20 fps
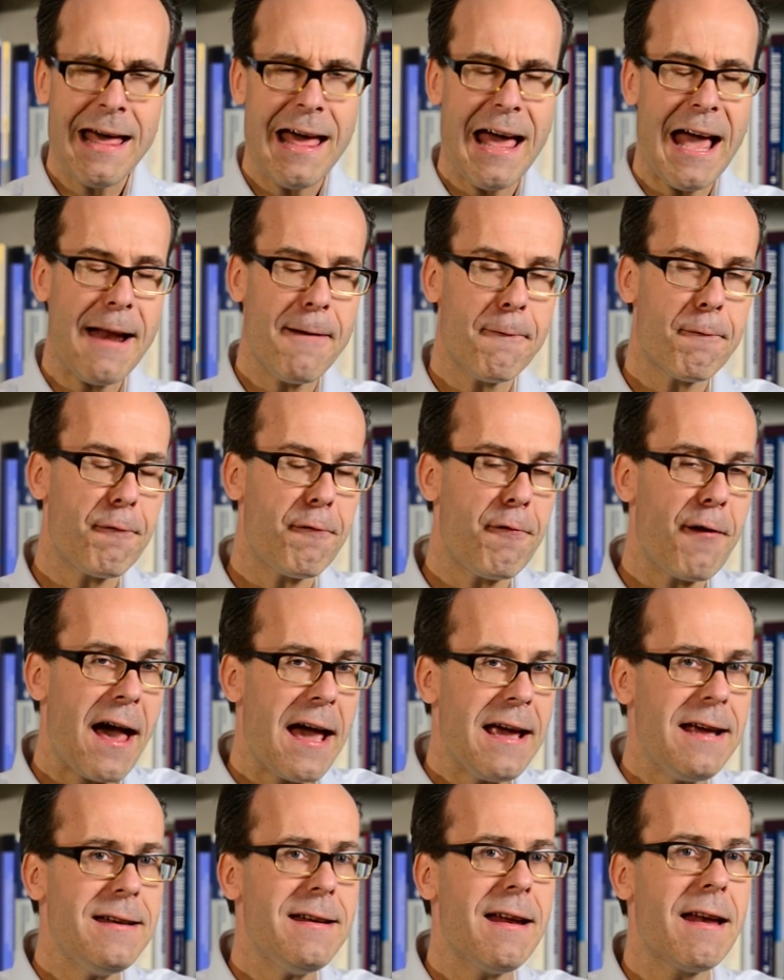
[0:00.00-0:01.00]
And
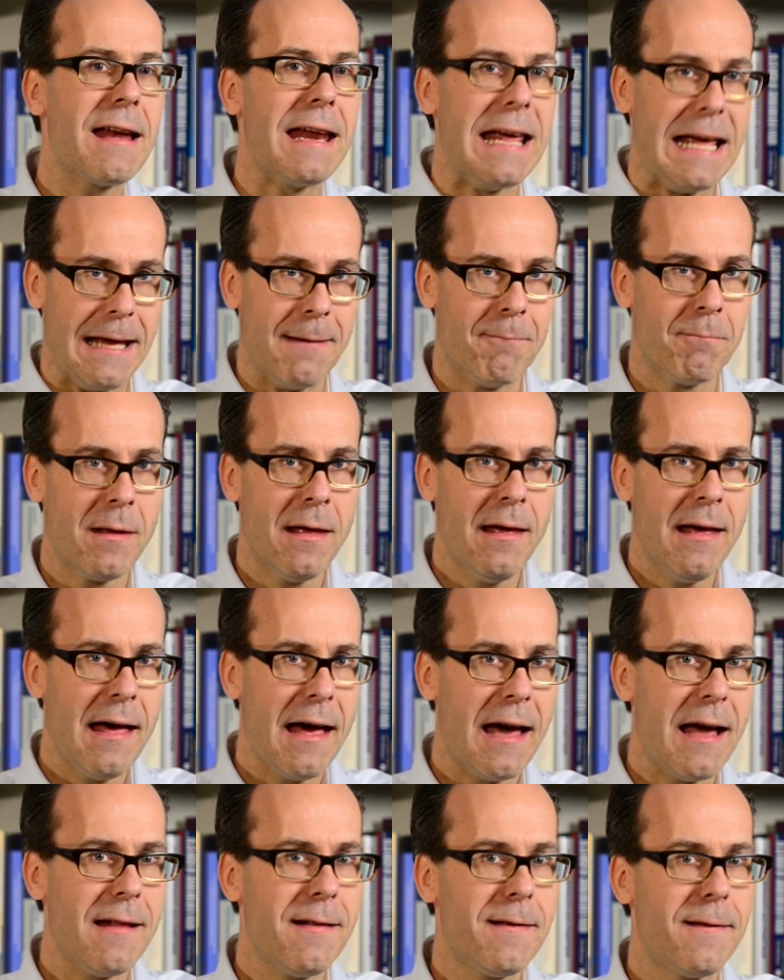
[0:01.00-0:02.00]
finally,
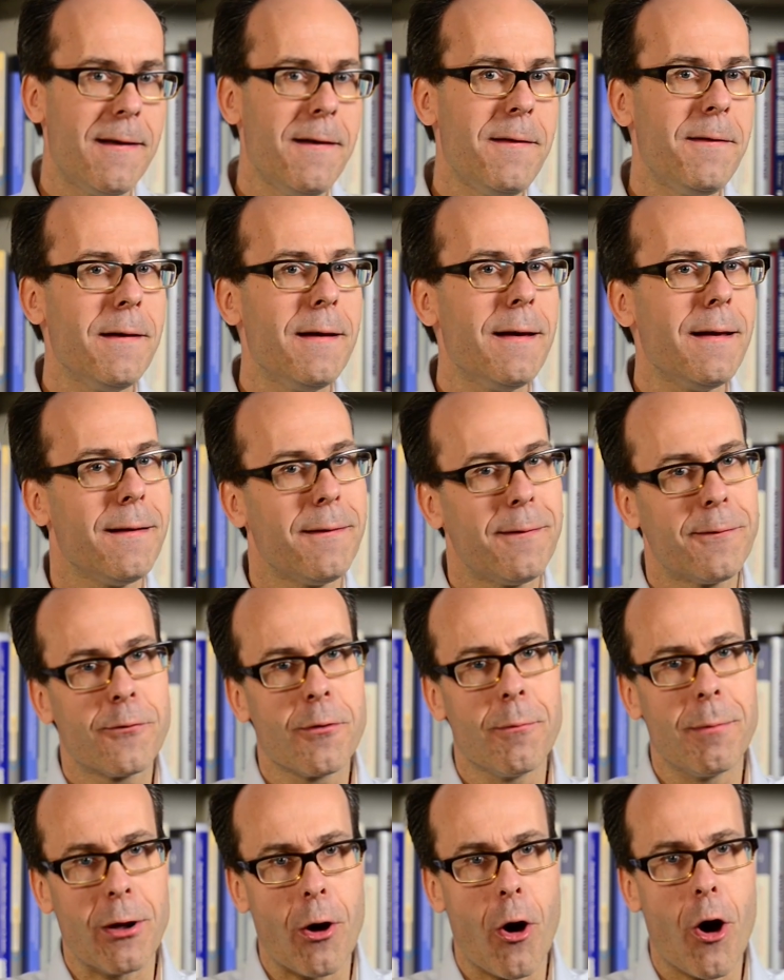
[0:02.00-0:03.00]
and this is,
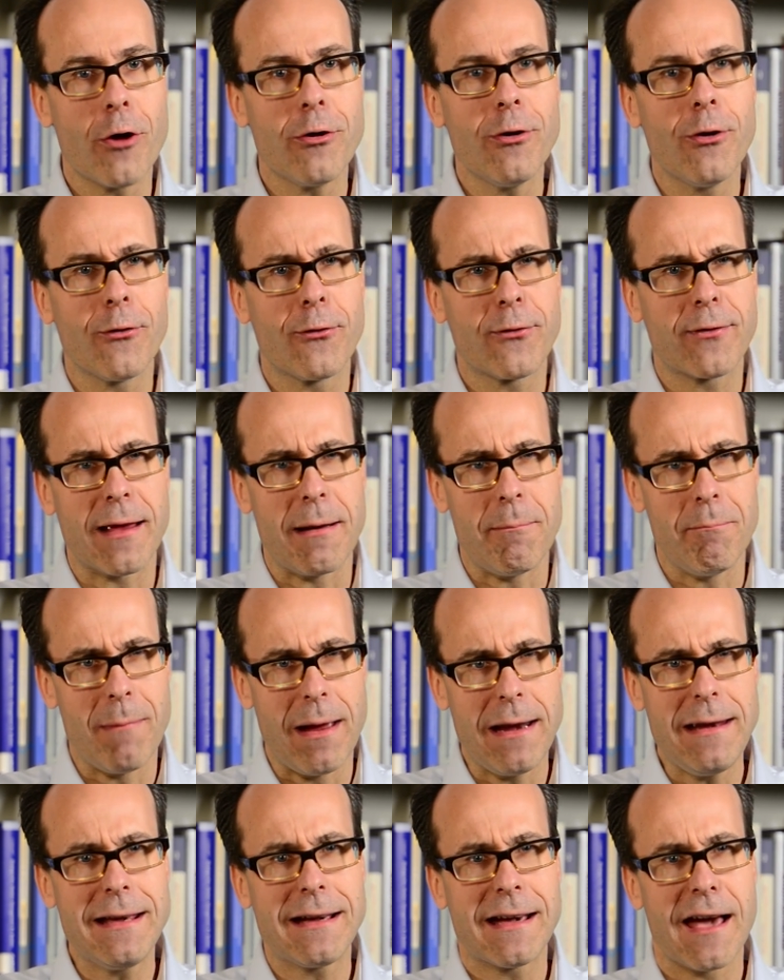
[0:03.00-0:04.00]
to be honest, in
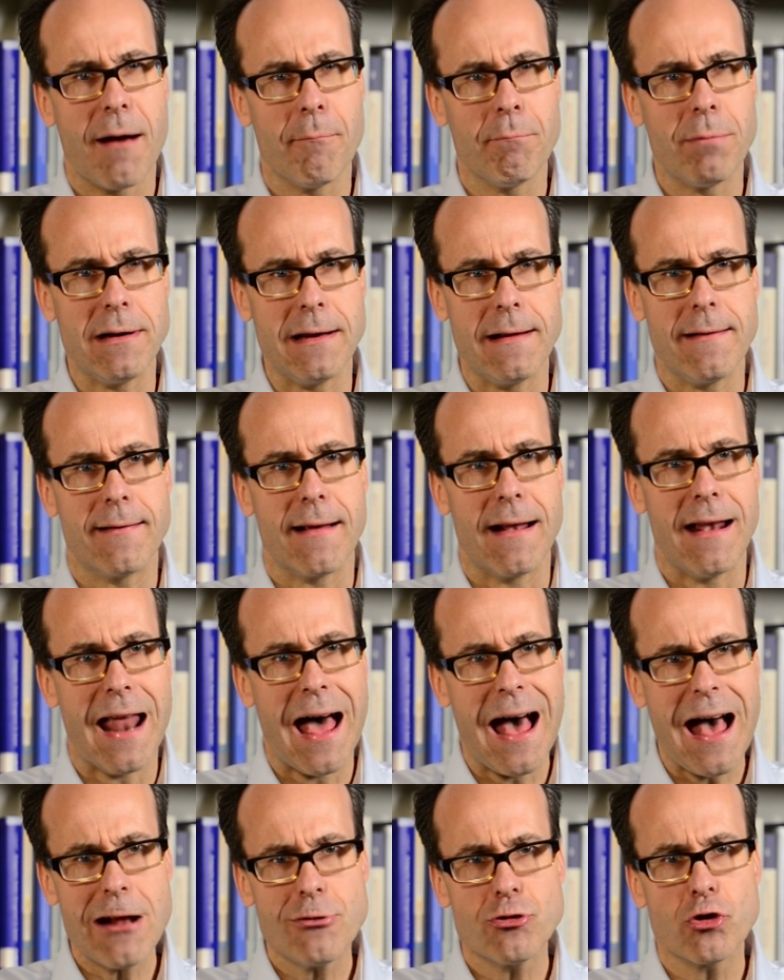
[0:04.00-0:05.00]
many companies, the
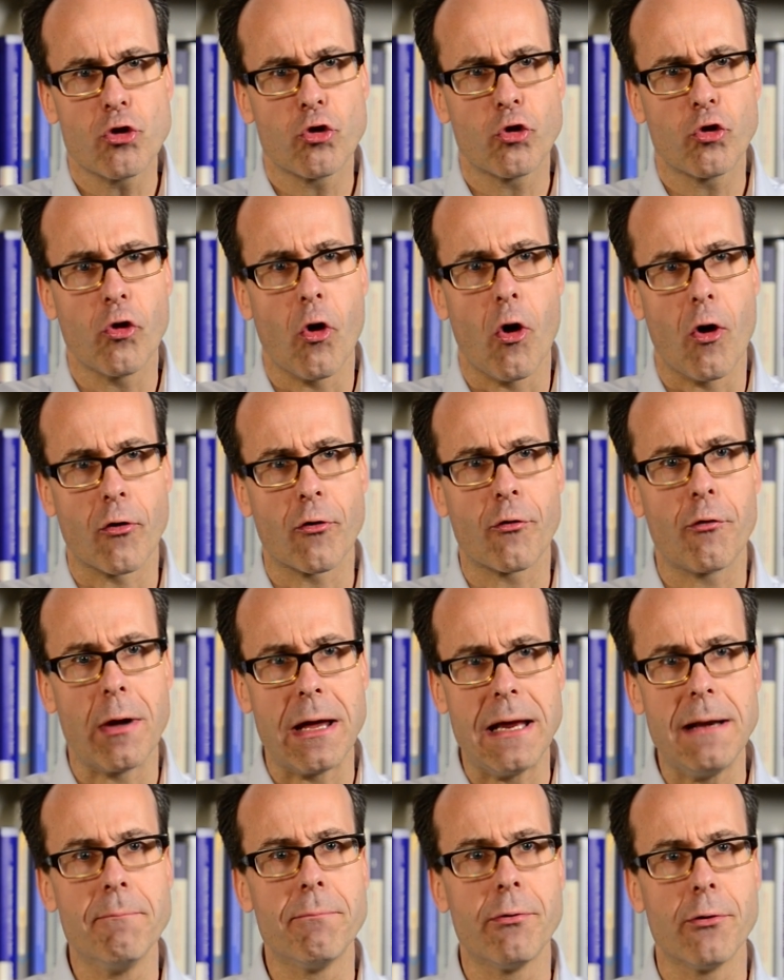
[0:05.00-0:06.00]
largest source for
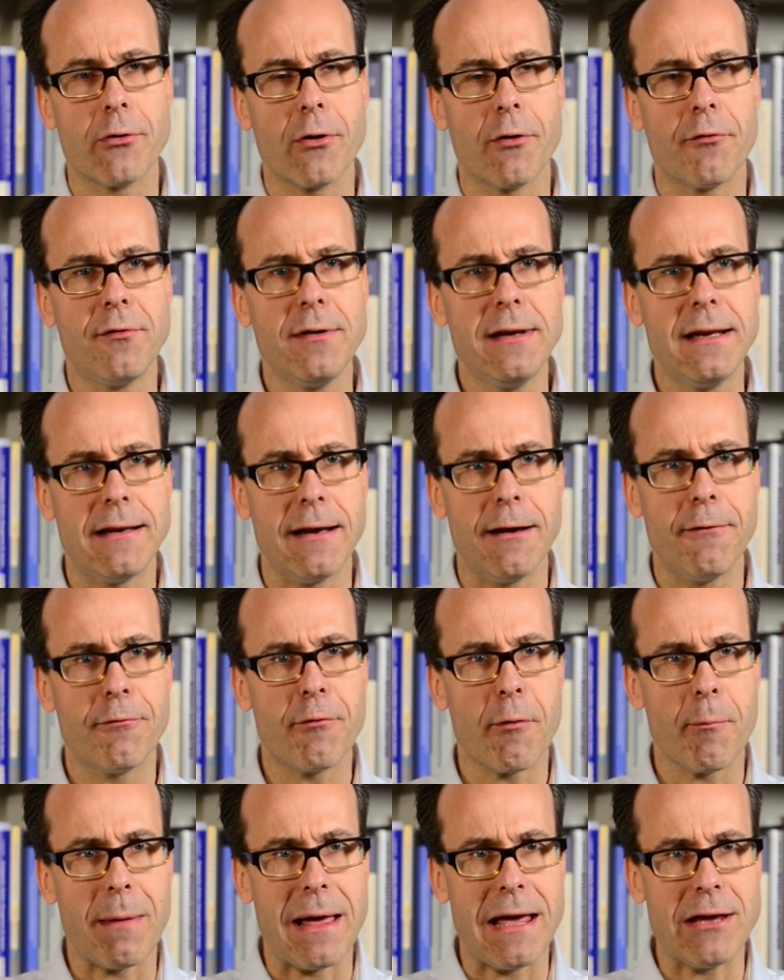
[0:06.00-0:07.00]
input of need
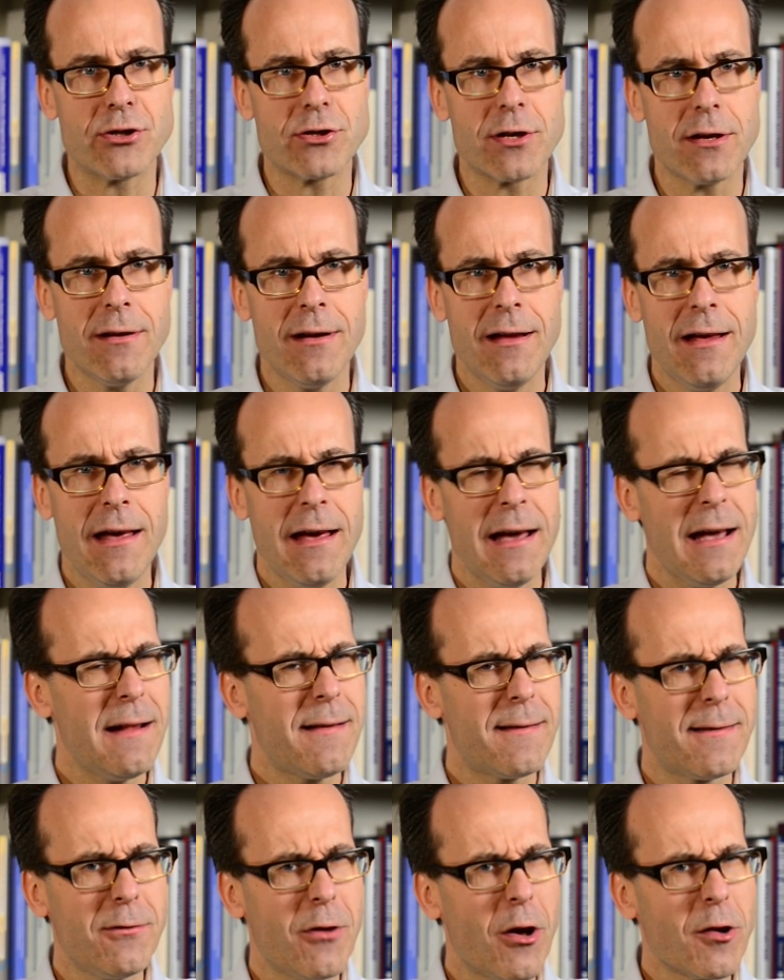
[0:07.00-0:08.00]
information.
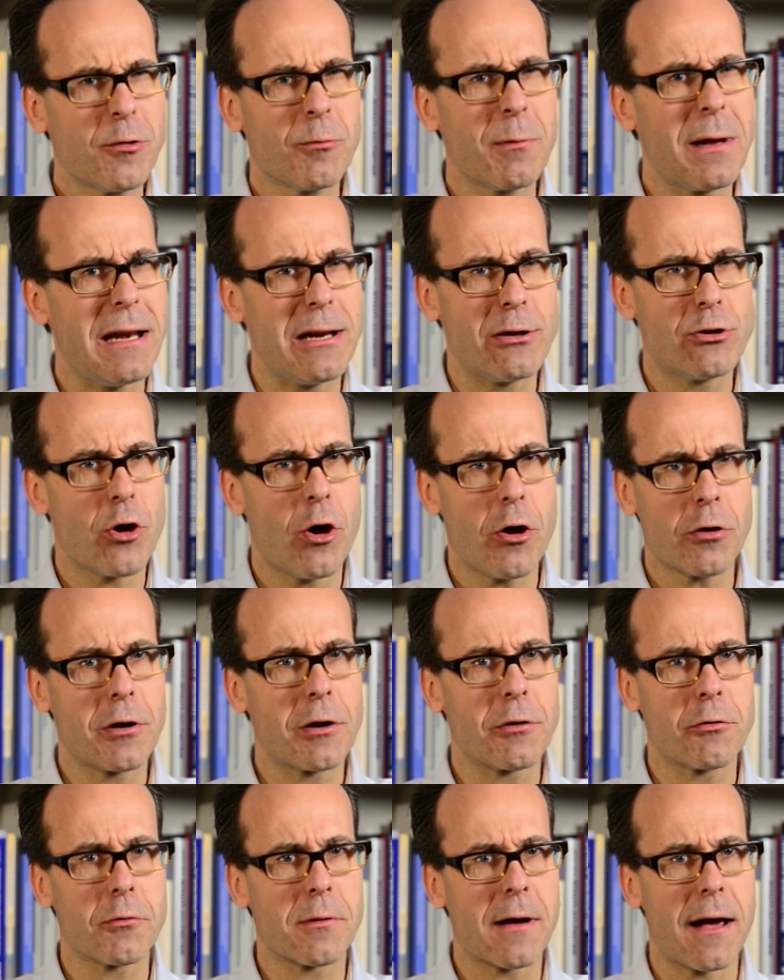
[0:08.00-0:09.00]
It's not really
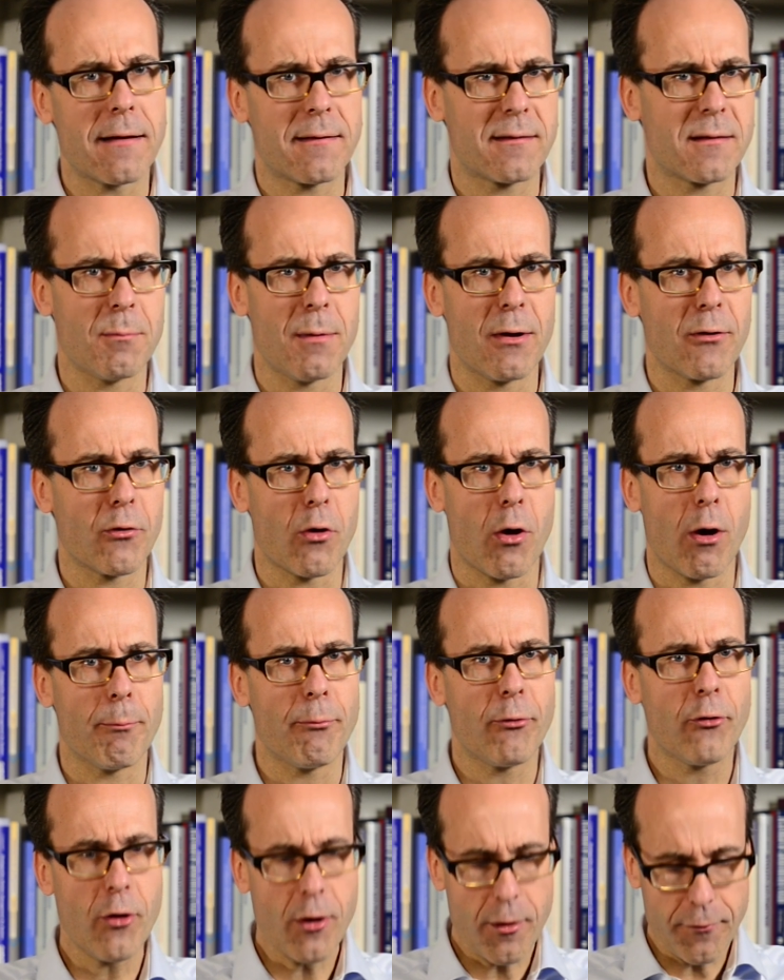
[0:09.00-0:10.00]
talking to customers or
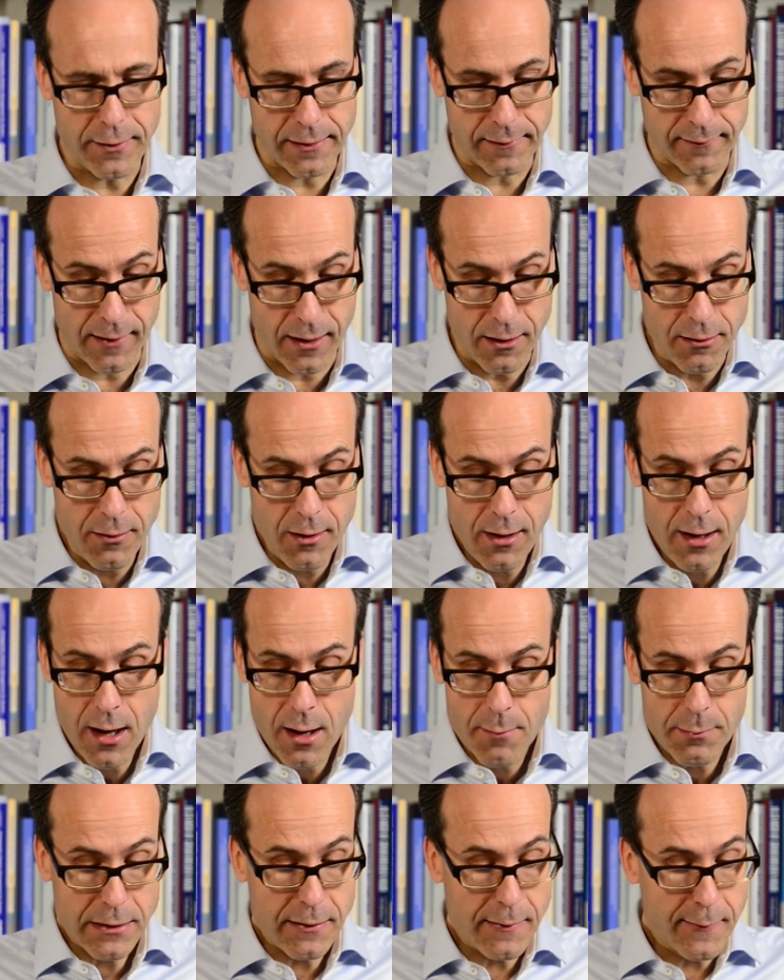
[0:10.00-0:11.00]
observing them,
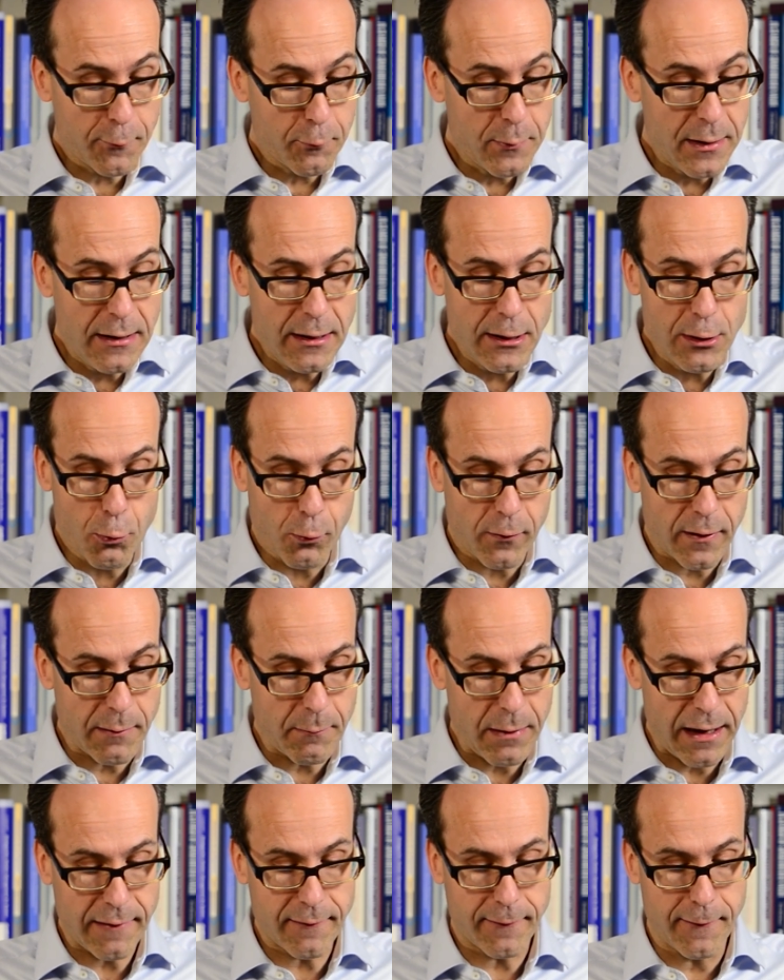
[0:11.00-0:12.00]
but it's really
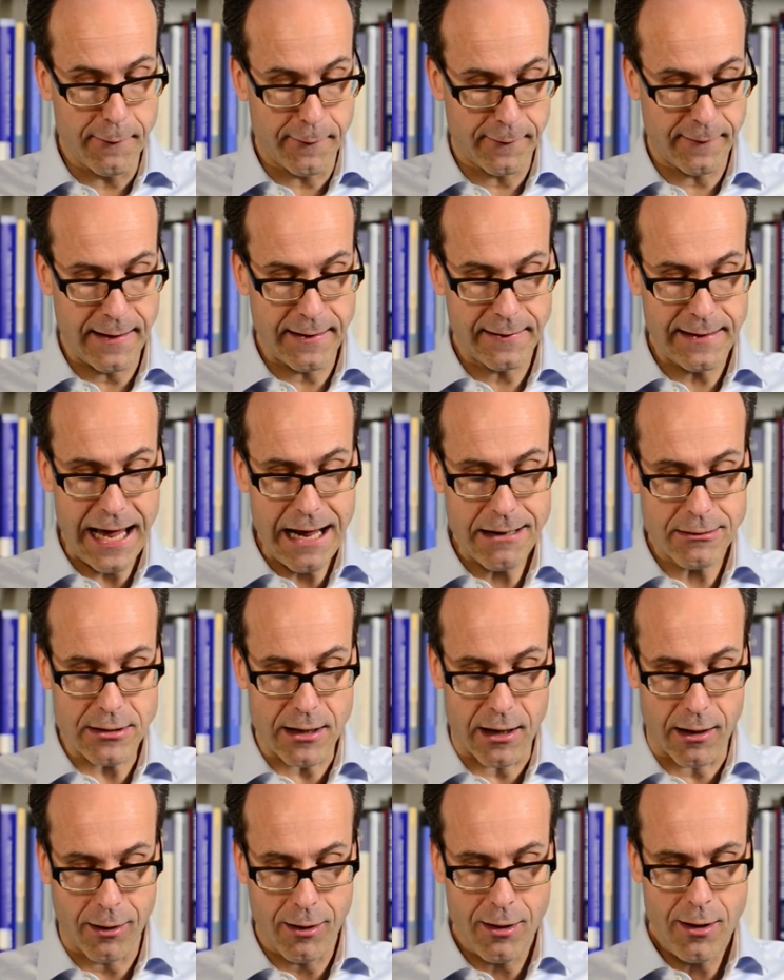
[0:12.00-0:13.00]
using existing
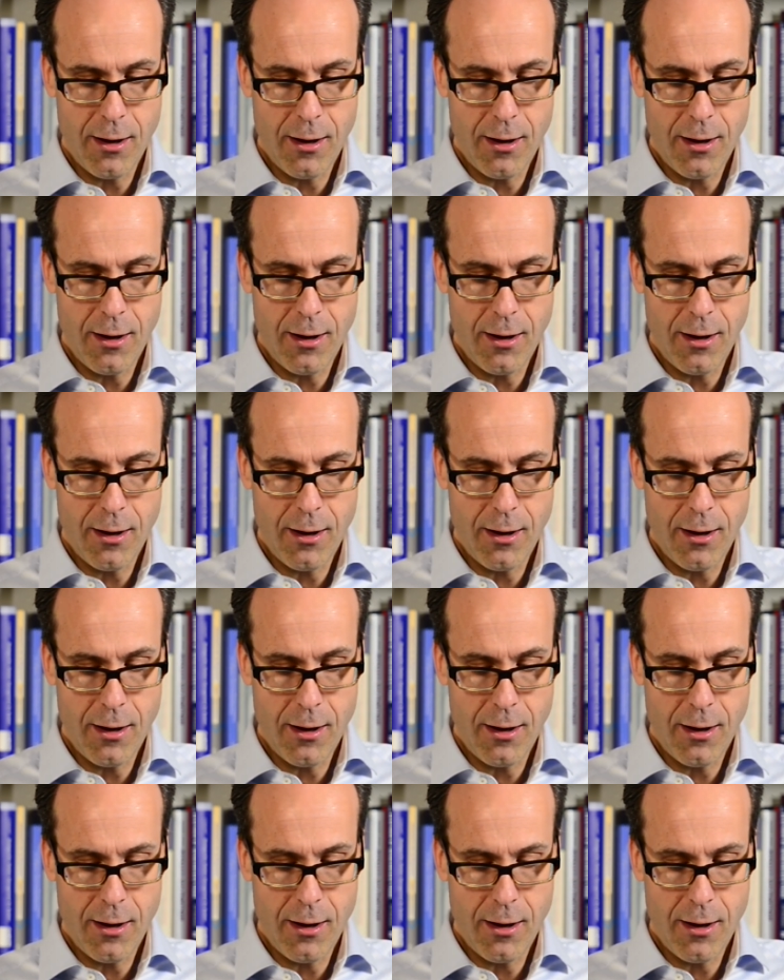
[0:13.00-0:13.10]
data.